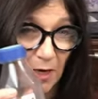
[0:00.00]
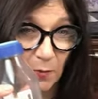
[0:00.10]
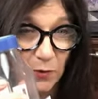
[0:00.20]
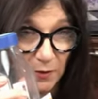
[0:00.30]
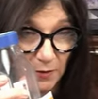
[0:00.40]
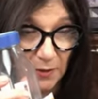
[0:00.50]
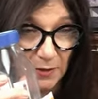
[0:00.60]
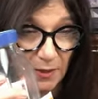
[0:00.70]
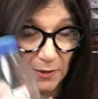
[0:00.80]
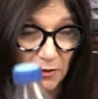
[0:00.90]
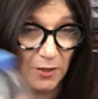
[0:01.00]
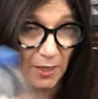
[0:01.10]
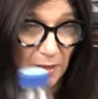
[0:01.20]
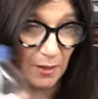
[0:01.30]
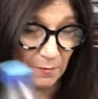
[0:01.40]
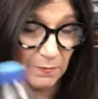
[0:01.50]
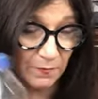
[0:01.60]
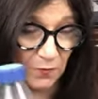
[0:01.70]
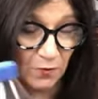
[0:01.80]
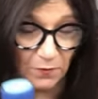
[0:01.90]
I put this in, shake it up
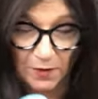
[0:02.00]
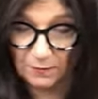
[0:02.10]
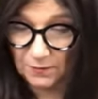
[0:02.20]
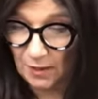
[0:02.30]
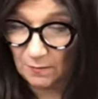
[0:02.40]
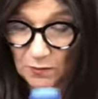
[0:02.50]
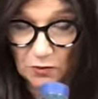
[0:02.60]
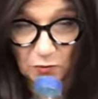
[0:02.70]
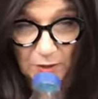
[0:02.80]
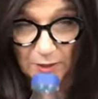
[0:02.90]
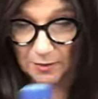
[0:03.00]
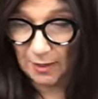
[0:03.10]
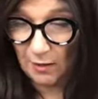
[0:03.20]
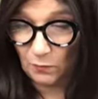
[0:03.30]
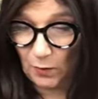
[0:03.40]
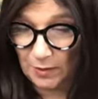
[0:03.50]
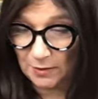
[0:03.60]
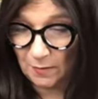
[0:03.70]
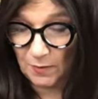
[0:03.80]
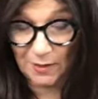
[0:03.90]
four or five times, drink it down, wait
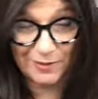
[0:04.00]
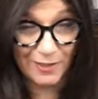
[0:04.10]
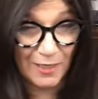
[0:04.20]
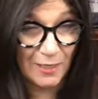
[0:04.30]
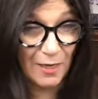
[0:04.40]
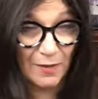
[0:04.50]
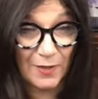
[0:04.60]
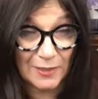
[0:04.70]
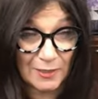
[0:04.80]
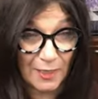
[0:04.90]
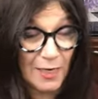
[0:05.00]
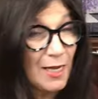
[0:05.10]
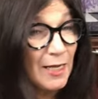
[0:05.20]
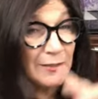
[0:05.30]
10 minutes, eat, and that's it.